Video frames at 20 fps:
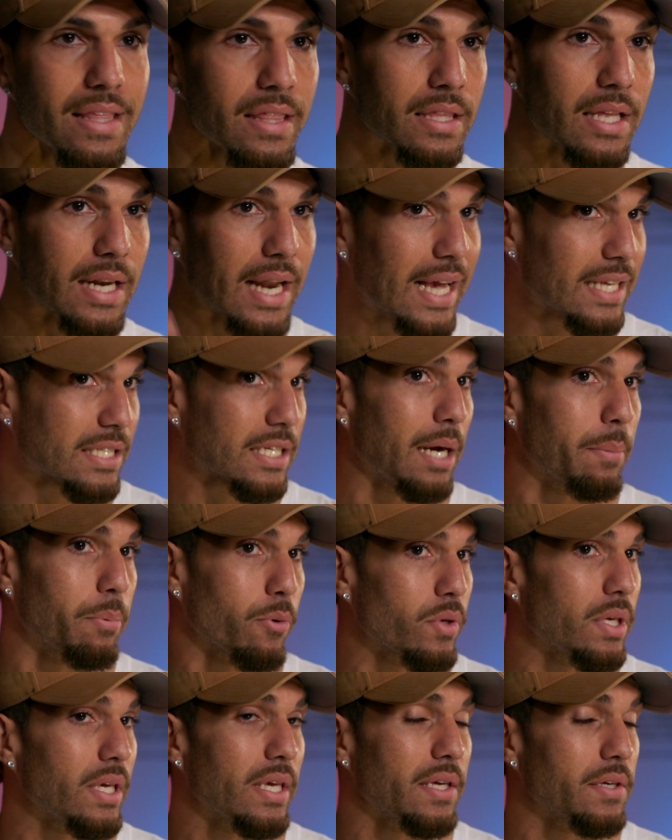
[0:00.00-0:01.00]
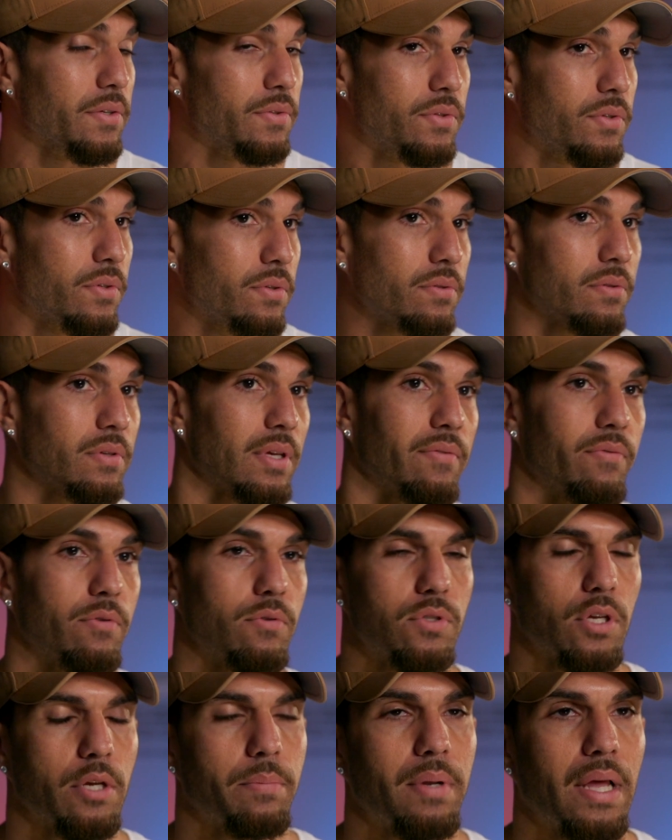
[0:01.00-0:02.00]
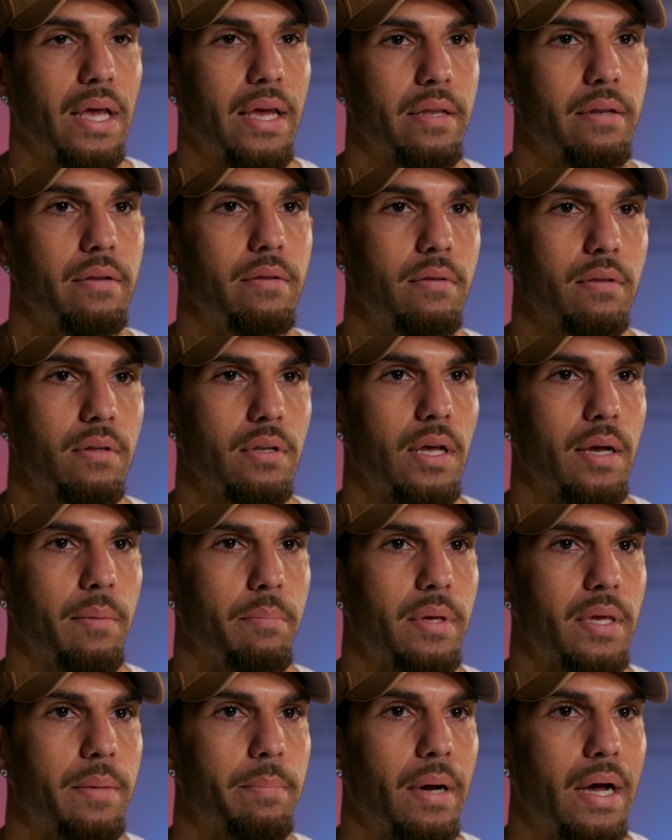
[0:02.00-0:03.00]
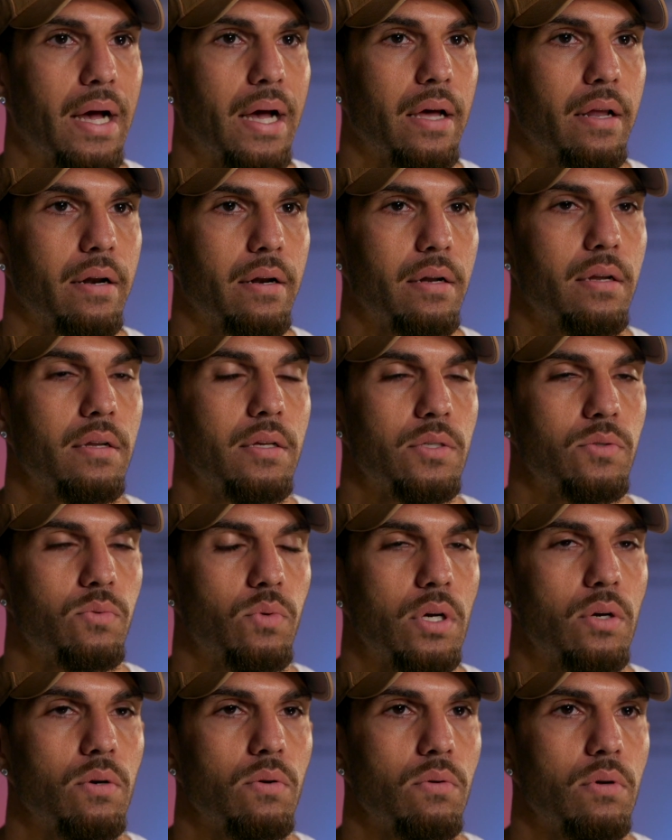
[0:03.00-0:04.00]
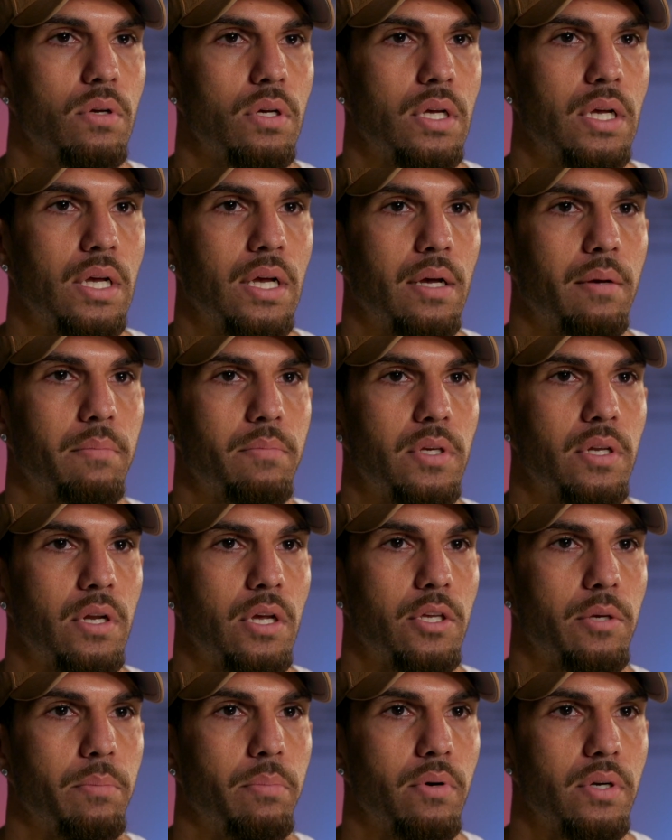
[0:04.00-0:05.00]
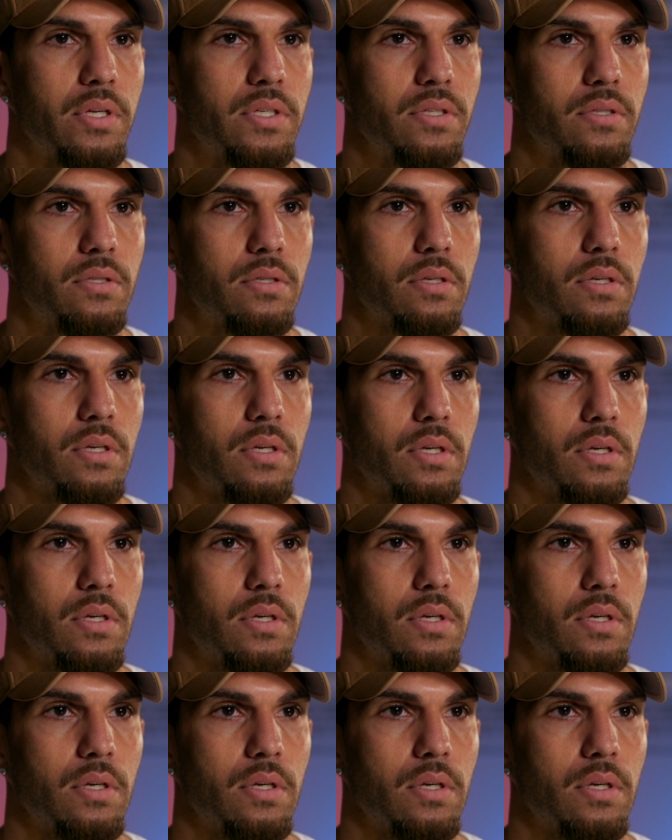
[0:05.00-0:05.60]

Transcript: the last couple of years have also played a big part as well. You know, your body just